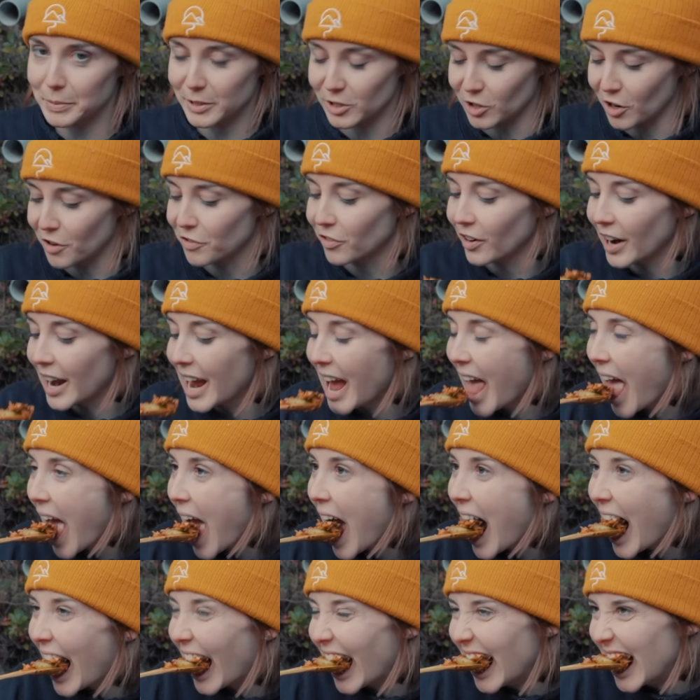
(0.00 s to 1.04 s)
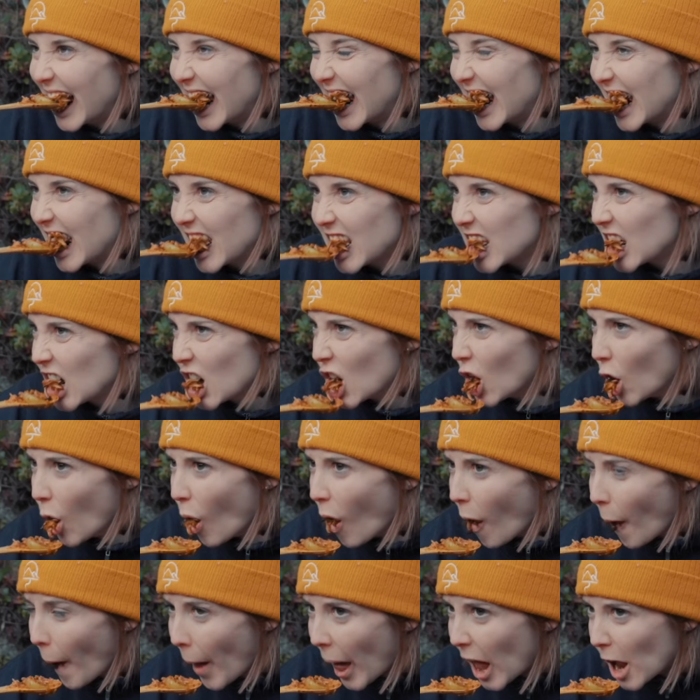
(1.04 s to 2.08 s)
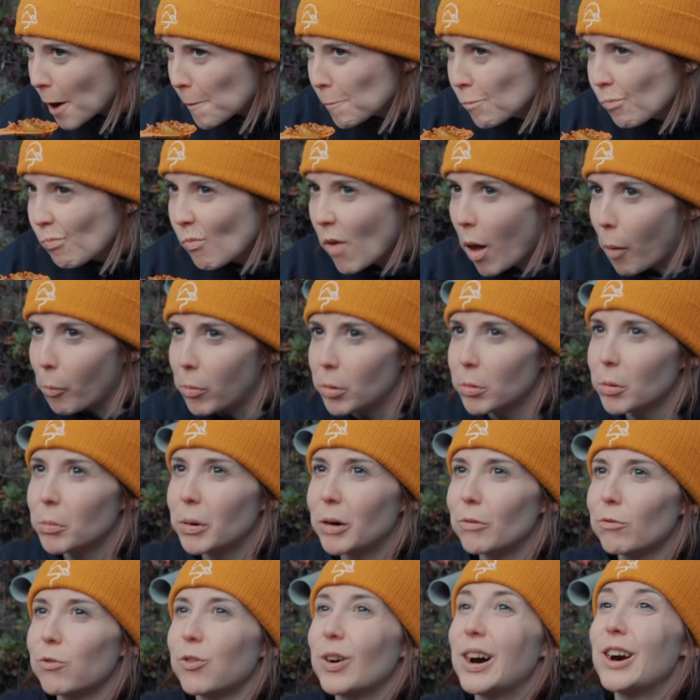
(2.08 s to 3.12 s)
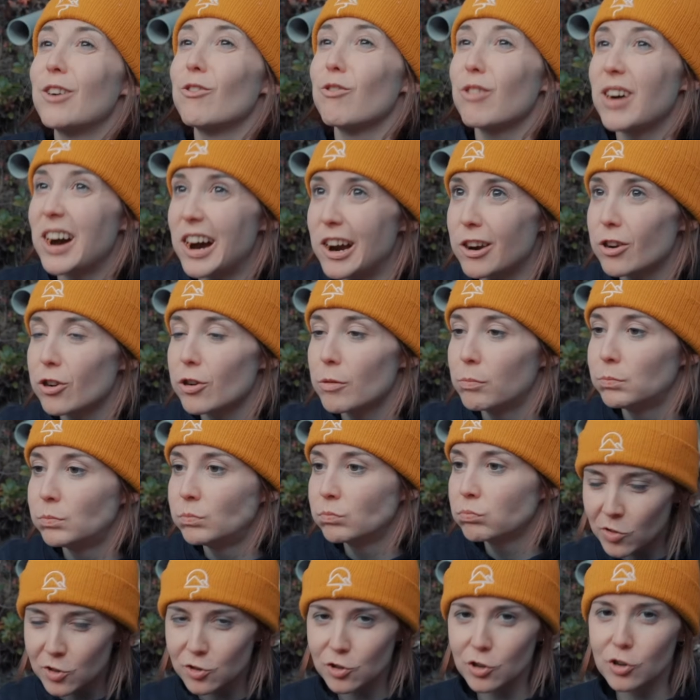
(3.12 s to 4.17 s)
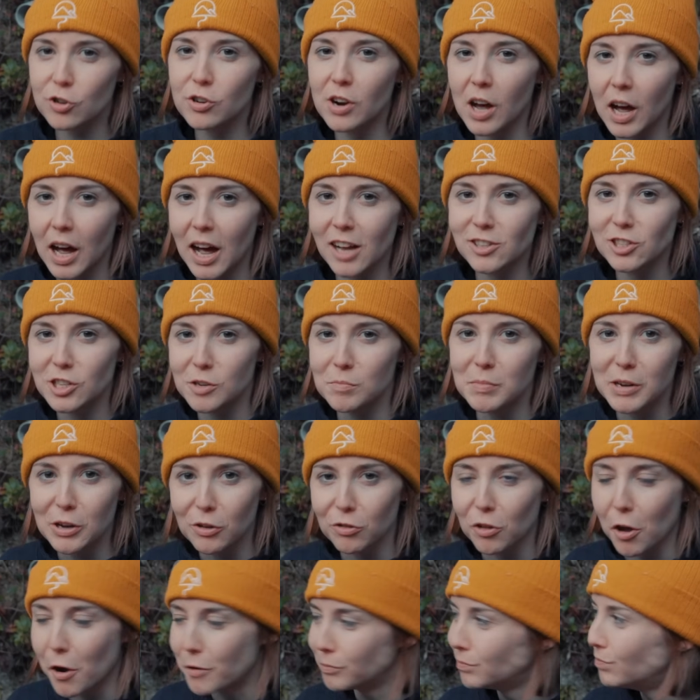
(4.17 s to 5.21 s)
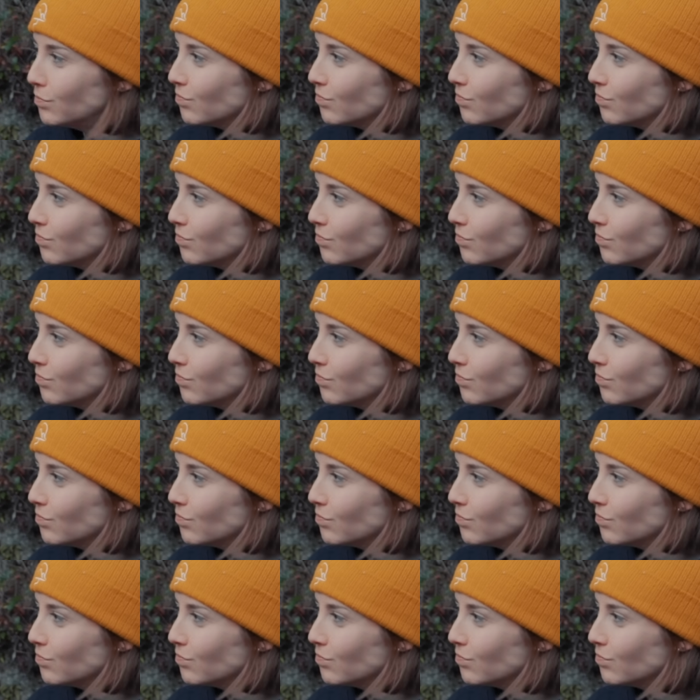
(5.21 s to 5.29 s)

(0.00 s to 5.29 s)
stir fry. Oh, bibimbap fried rice. It's a good hearty meal though.